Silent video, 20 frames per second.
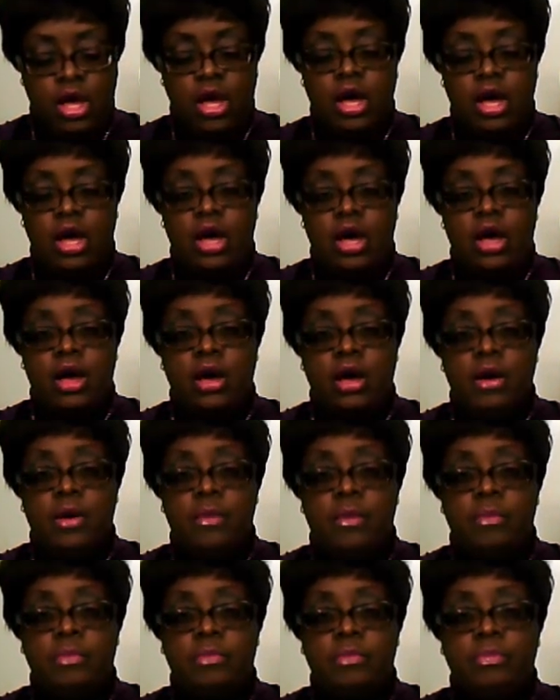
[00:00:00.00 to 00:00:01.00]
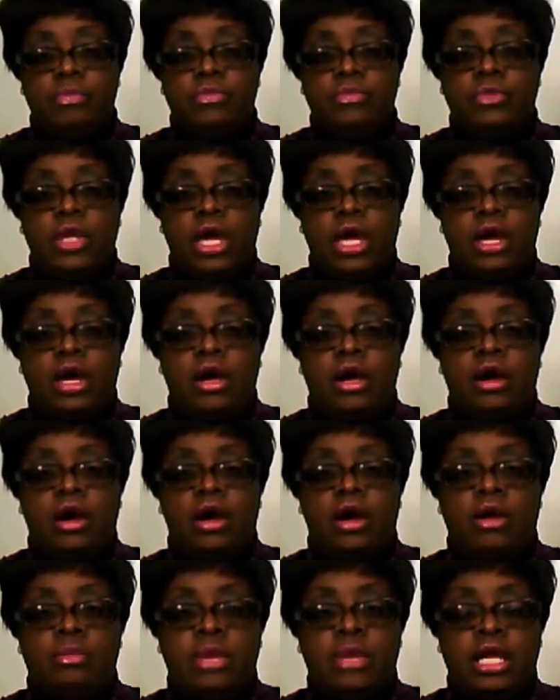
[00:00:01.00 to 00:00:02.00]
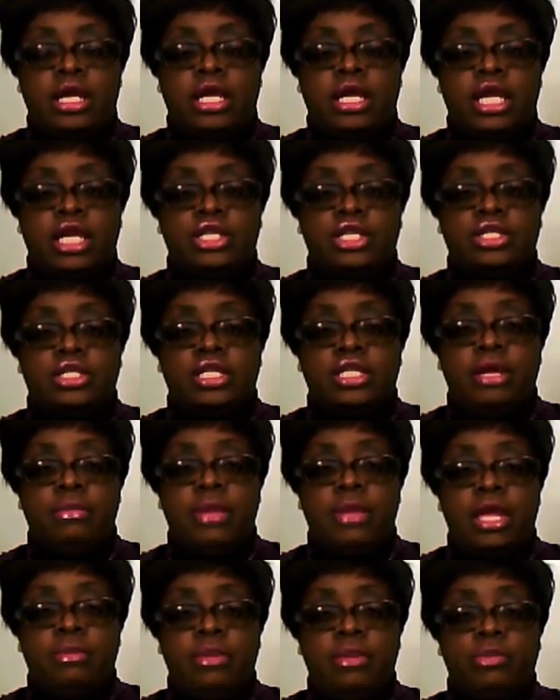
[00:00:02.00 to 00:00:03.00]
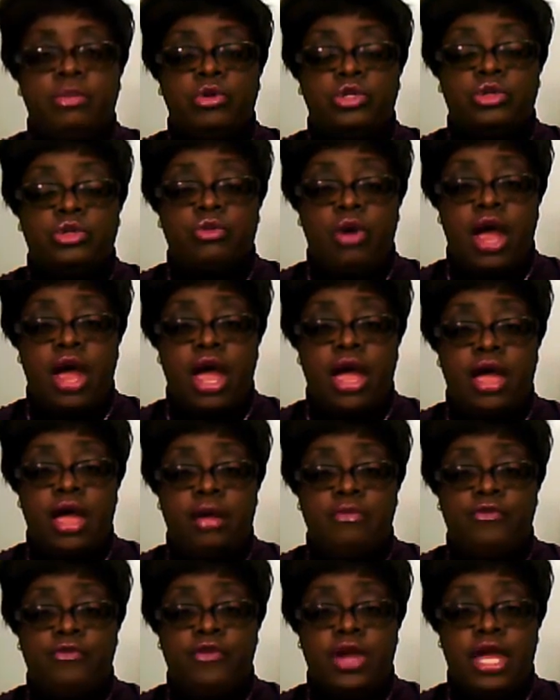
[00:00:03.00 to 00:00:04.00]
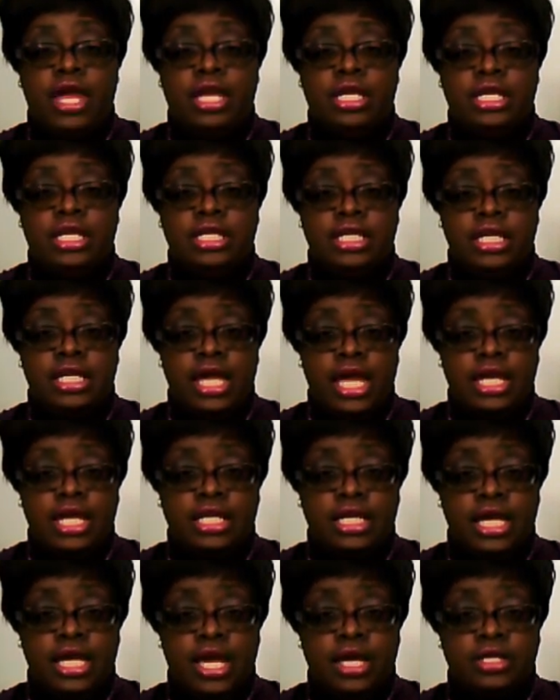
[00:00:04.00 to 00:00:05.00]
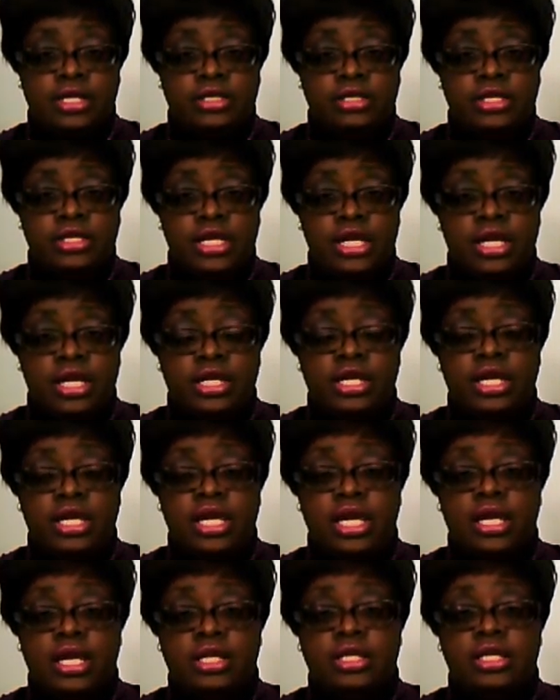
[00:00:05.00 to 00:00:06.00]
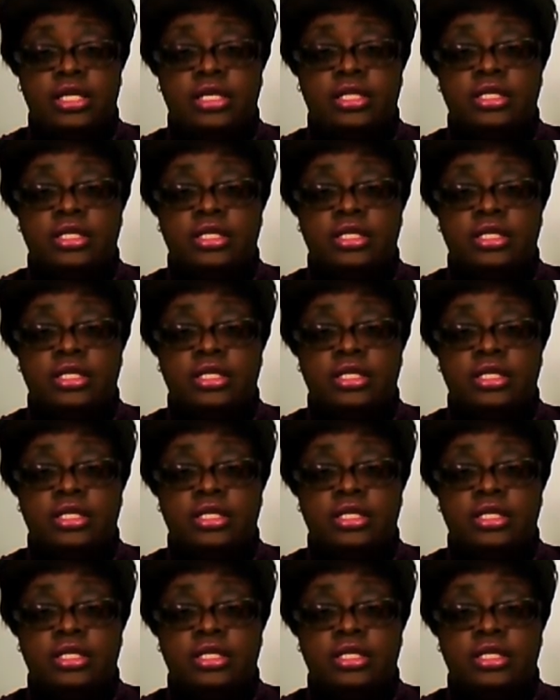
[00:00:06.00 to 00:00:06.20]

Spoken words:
are medications that may be prescribed for ADD, ADHD, and again,